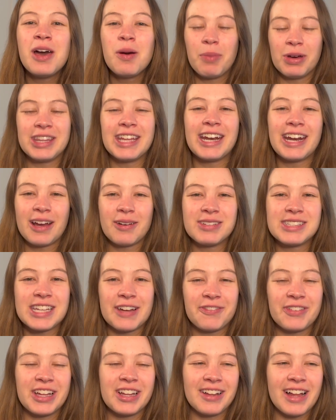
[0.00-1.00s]
But then I was
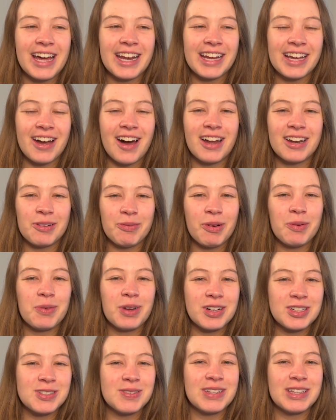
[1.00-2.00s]
definitely glad I got it when we
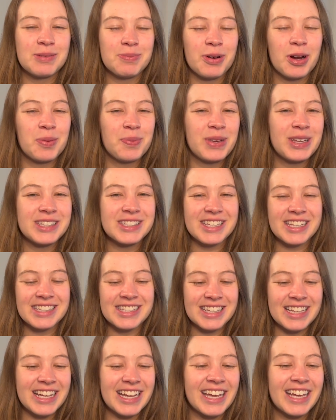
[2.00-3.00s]
were doing the burpees, because
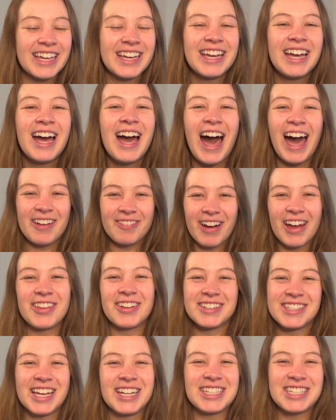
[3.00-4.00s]
like I'd
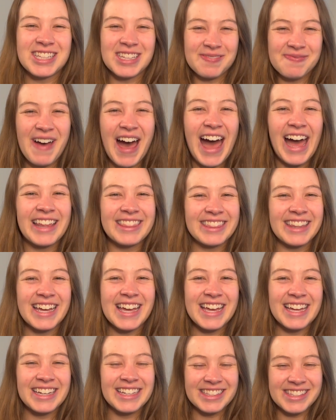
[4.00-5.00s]
rather touch the mat
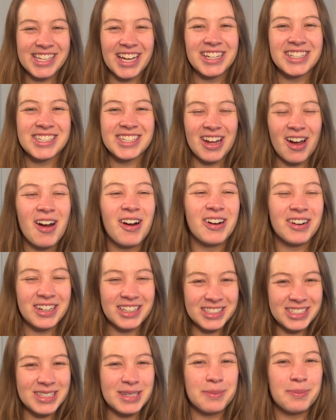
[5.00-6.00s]
than touch our
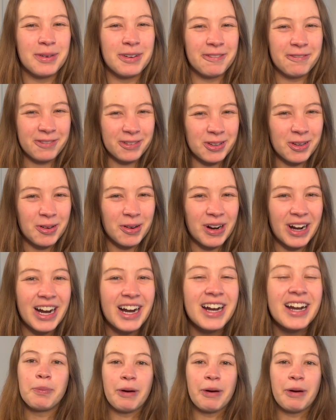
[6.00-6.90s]
gym floor.